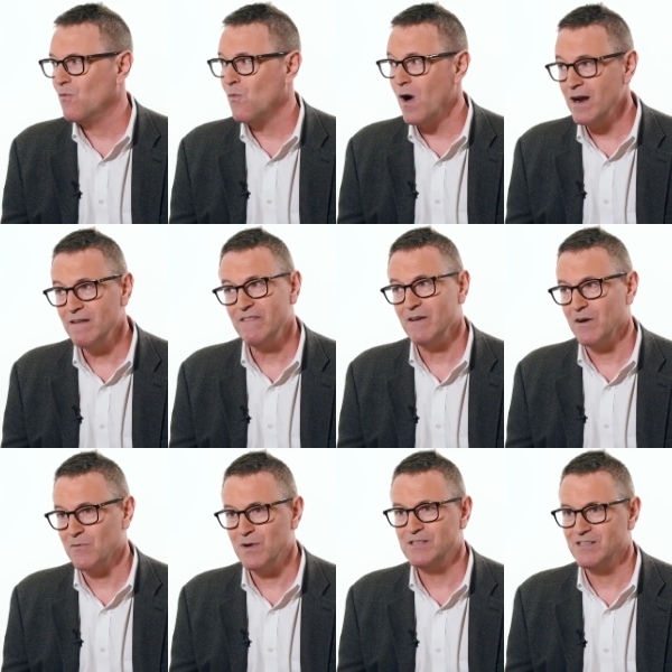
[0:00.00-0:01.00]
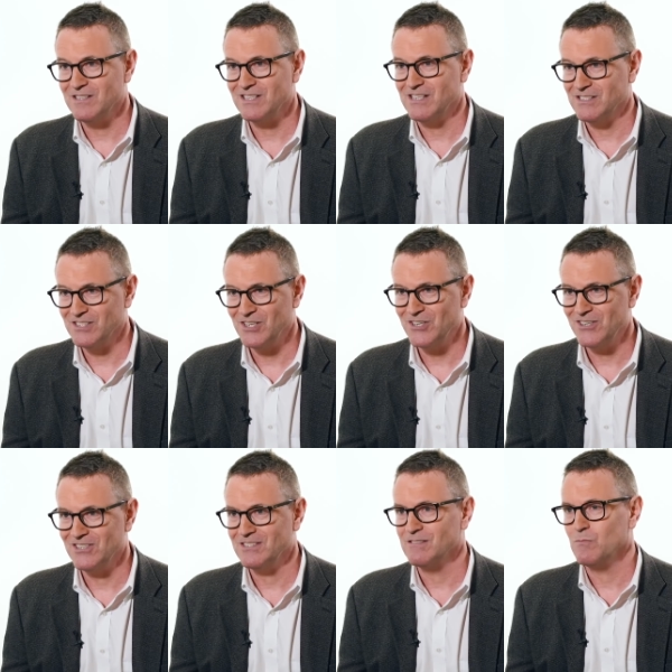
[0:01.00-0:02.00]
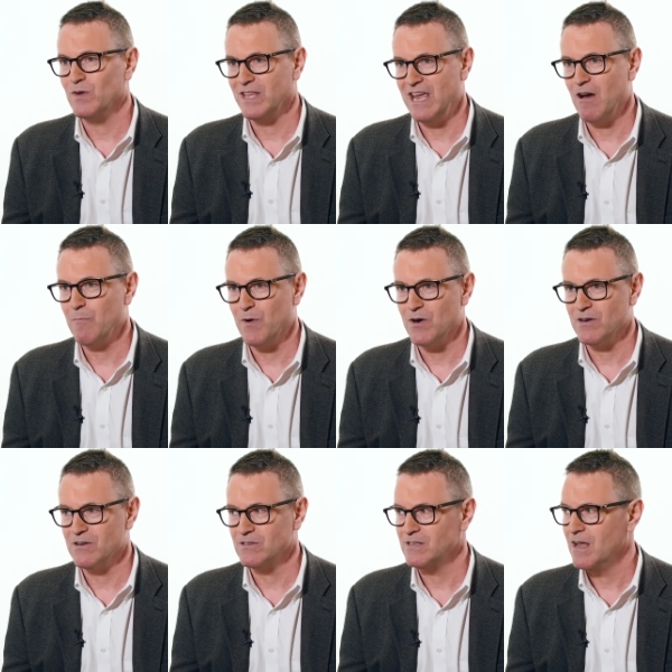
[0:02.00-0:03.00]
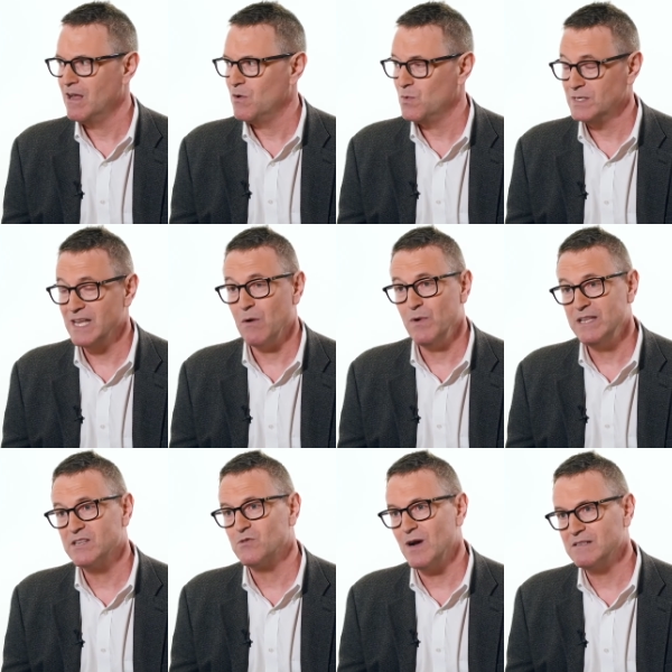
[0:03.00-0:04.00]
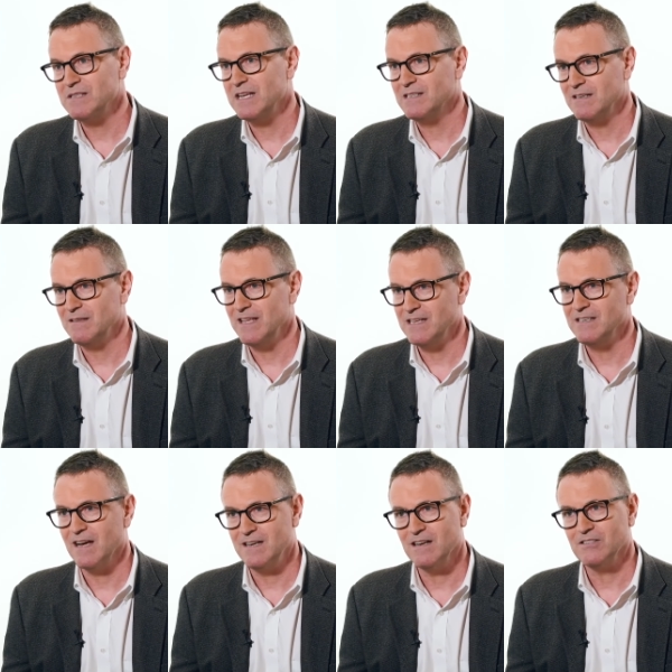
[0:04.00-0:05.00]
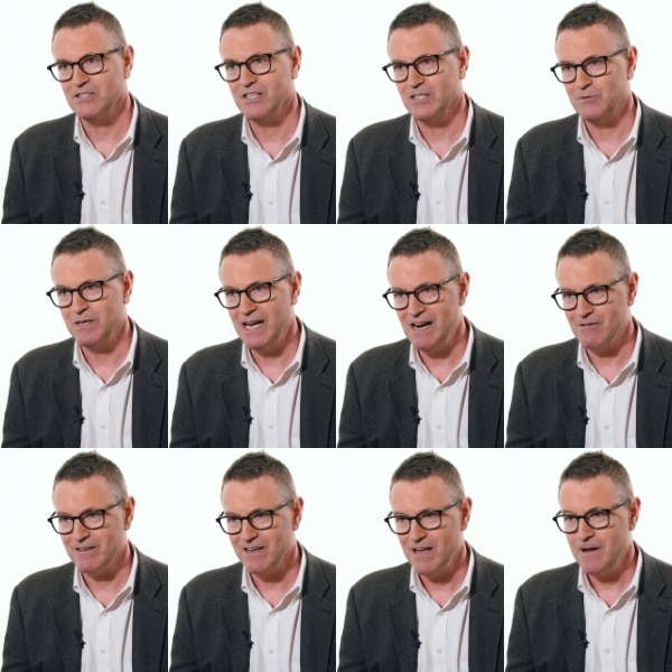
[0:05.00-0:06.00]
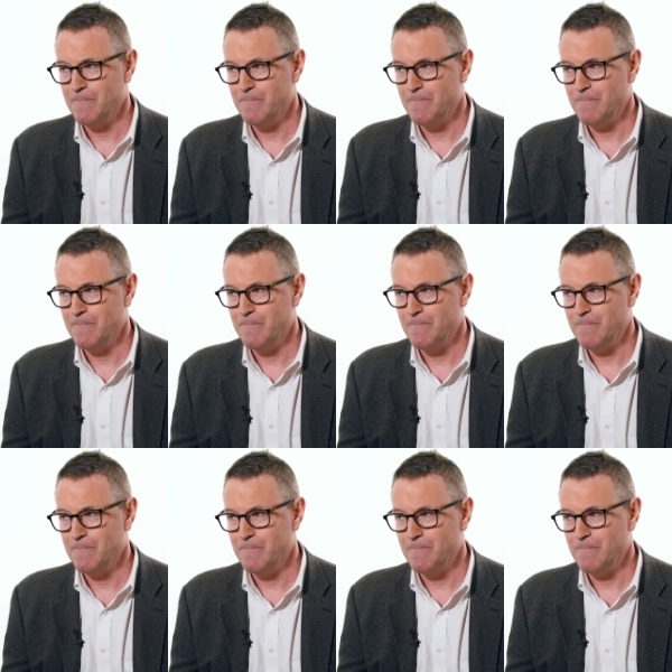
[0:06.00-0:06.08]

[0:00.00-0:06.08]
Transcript: One of the original concerns with care partners was that we'd stress these, these adult children out.